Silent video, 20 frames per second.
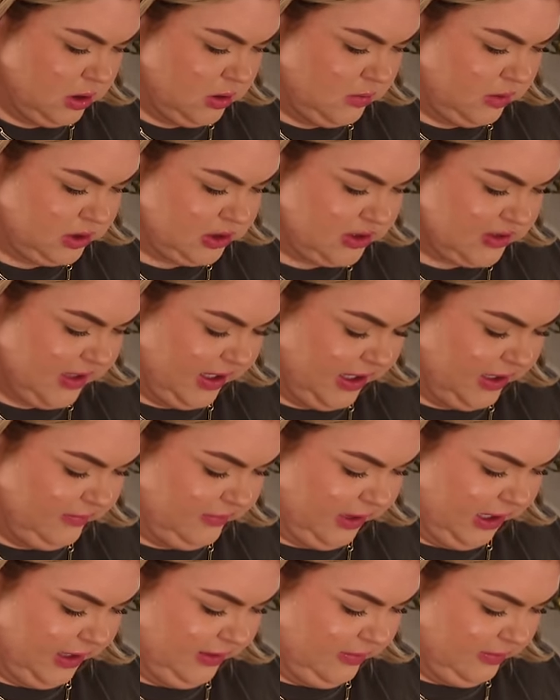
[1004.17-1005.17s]
which is kind of
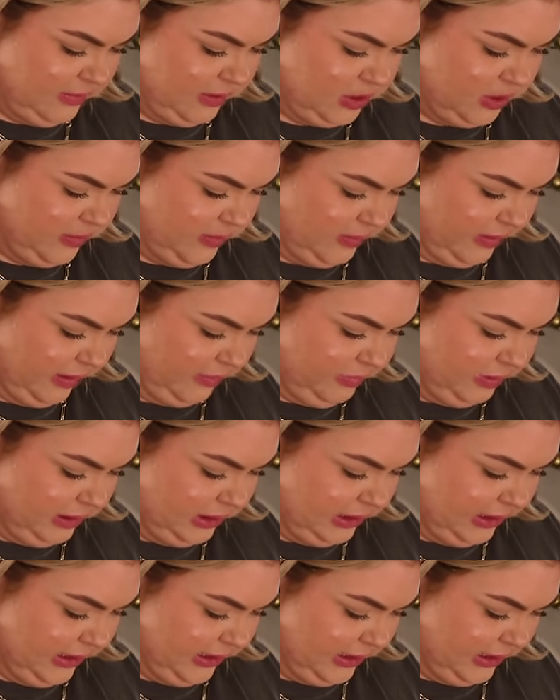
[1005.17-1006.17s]
nice to just like
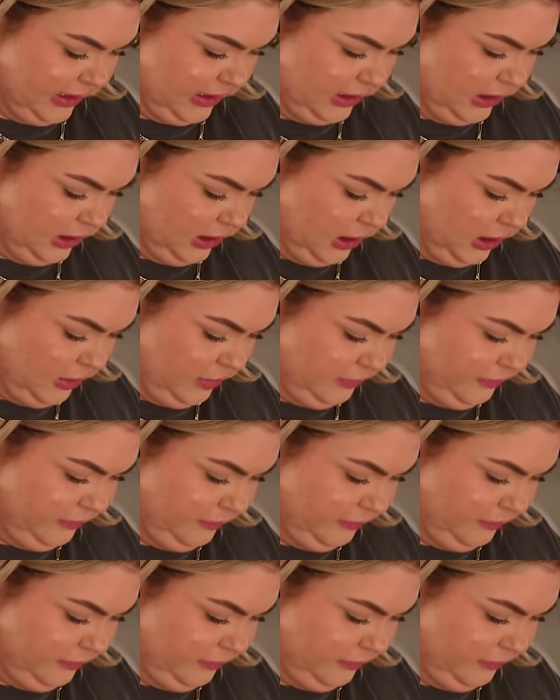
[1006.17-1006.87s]
plug it in, you know?